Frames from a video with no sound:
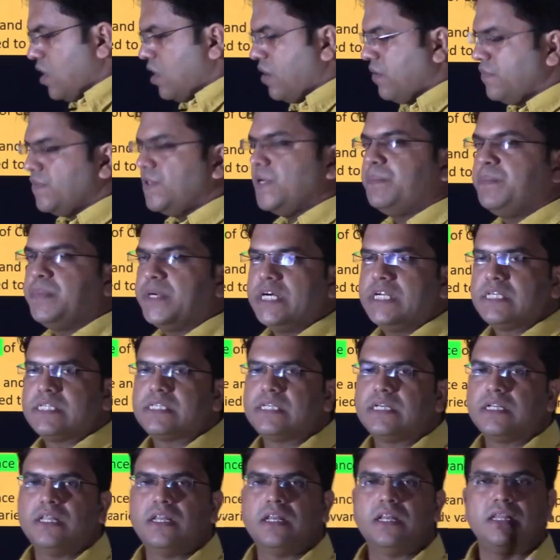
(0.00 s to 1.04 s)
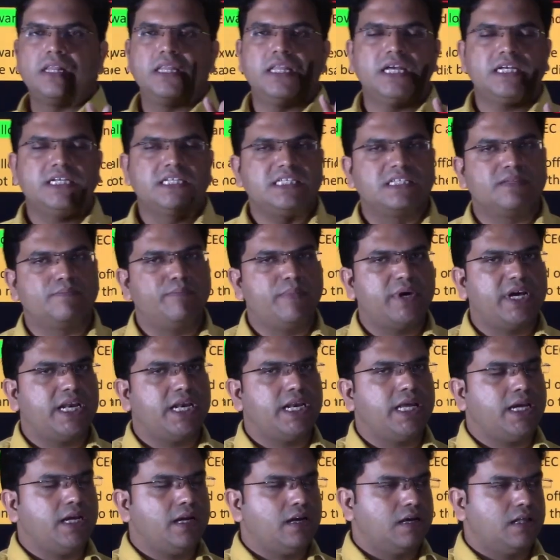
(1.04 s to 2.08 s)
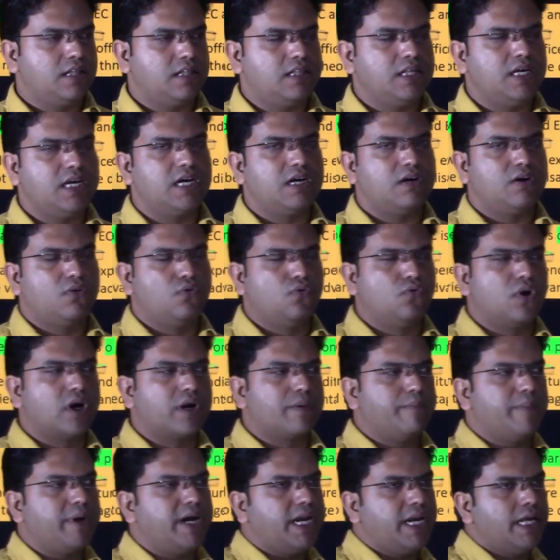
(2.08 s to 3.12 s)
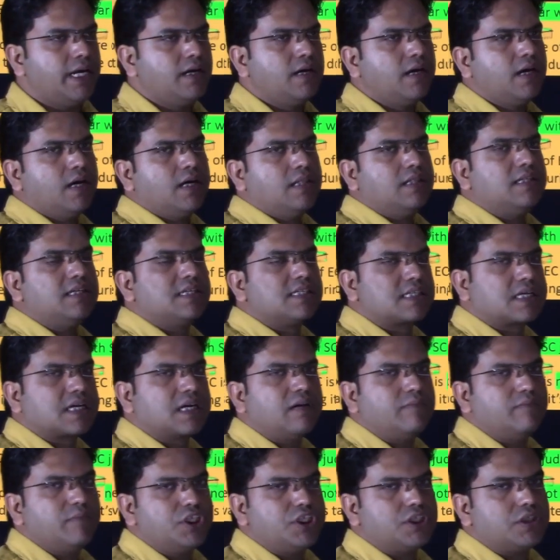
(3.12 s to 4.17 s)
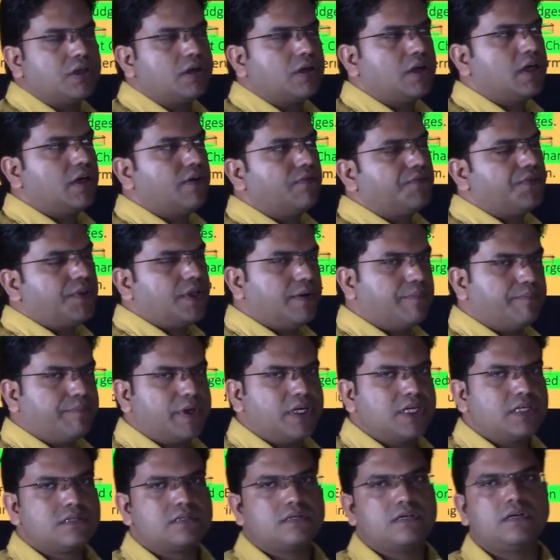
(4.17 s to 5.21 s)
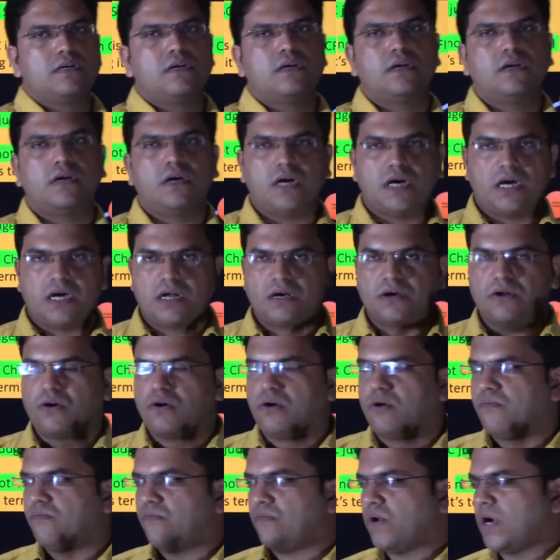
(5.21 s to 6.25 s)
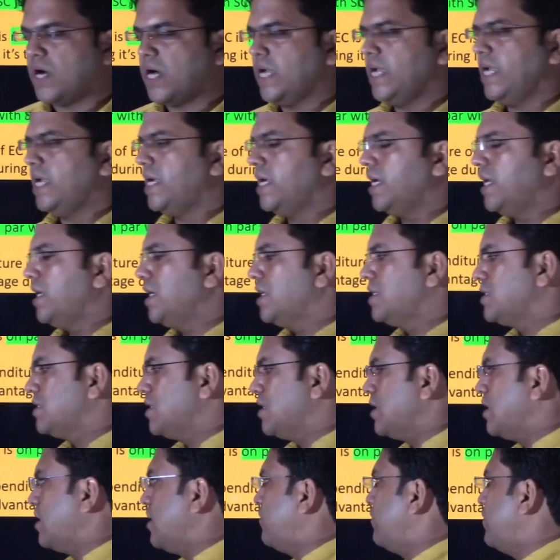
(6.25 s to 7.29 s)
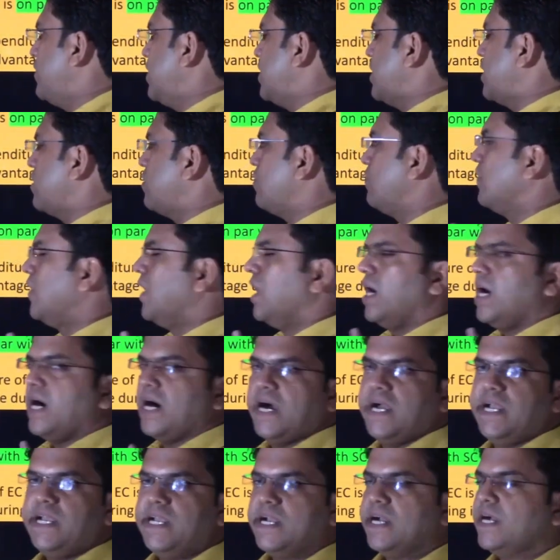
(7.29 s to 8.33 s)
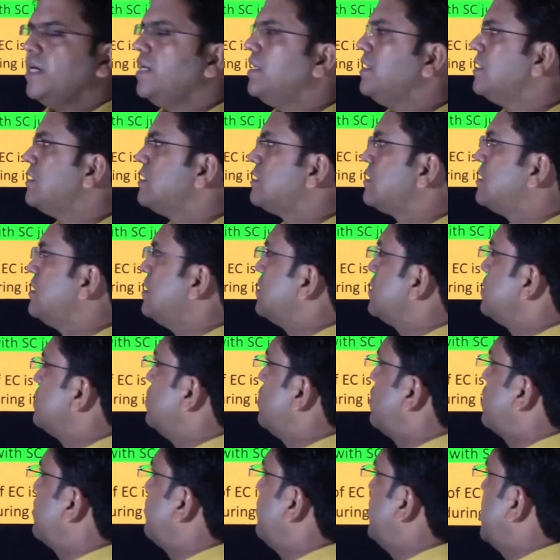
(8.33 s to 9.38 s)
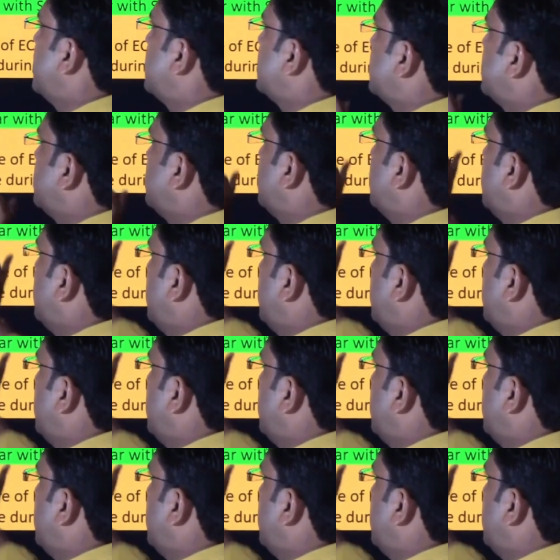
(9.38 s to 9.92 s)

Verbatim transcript: of the personnel that is manning, they are, who are manning this commission. If the person are of high character, if they are of high ideals, does not matter